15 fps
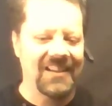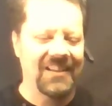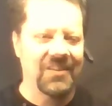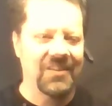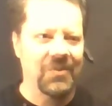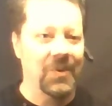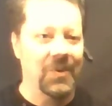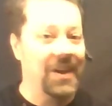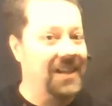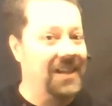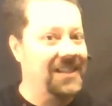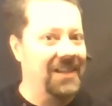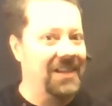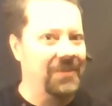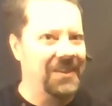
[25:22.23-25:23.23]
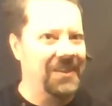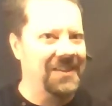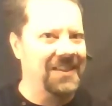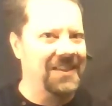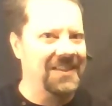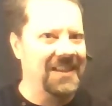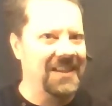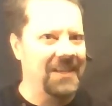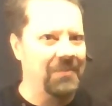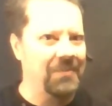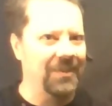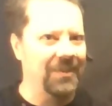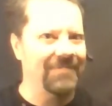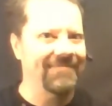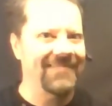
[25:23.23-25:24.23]
We're not done with this example.
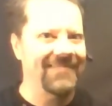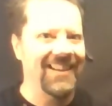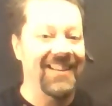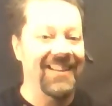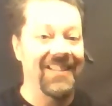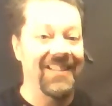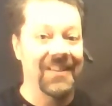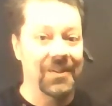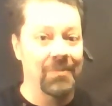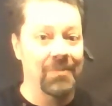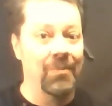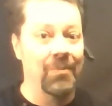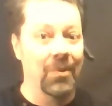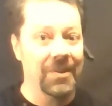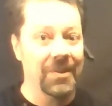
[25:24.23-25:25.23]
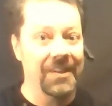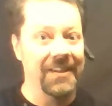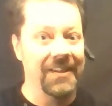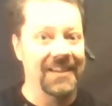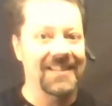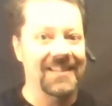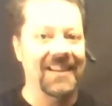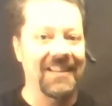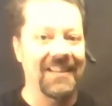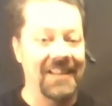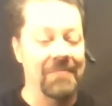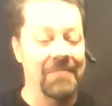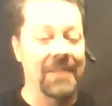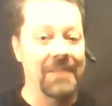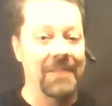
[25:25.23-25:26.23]
There's more to this that
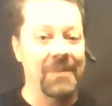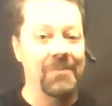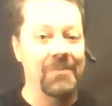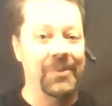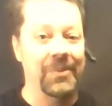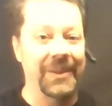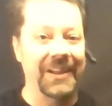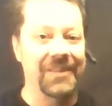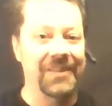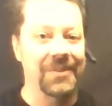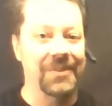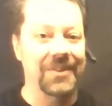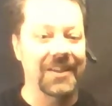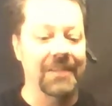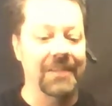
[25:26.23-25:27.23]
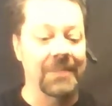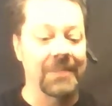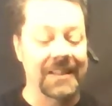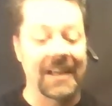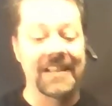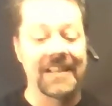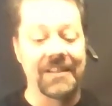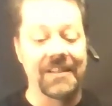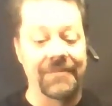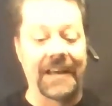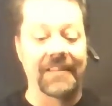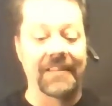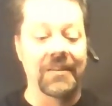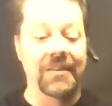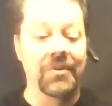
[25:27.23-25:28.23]
might be pretty interesting, besides the fact
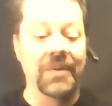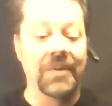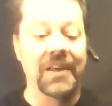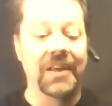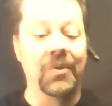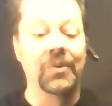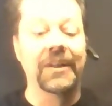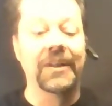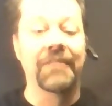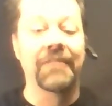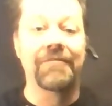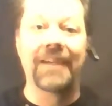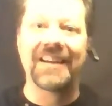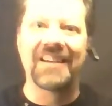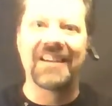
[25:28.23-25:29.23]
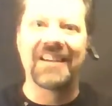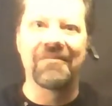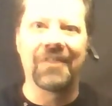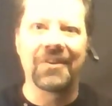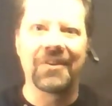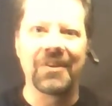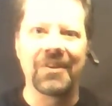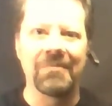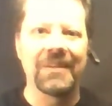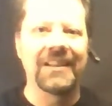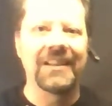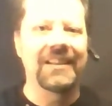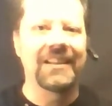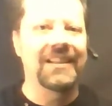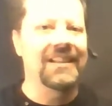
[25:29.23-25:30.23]
that you get only a finite volume,
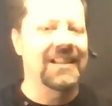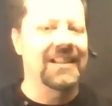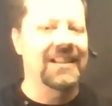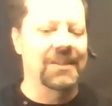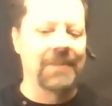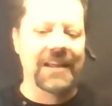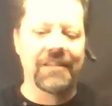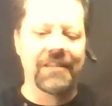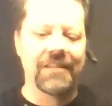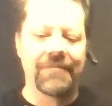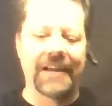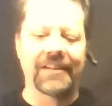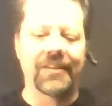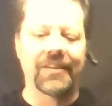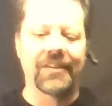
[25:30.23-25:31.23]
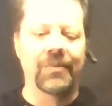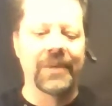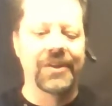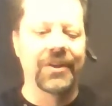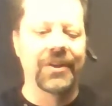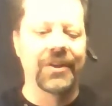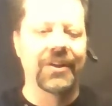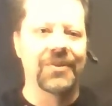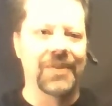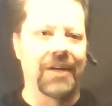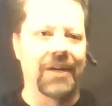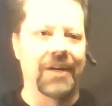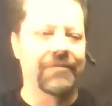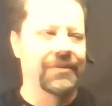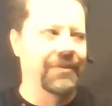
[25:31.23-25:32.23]
despite the fact that the region goes
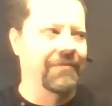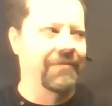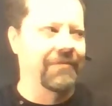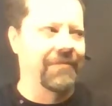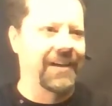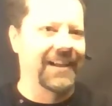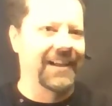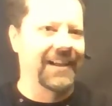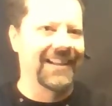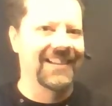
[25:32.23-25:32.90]
off to infinity.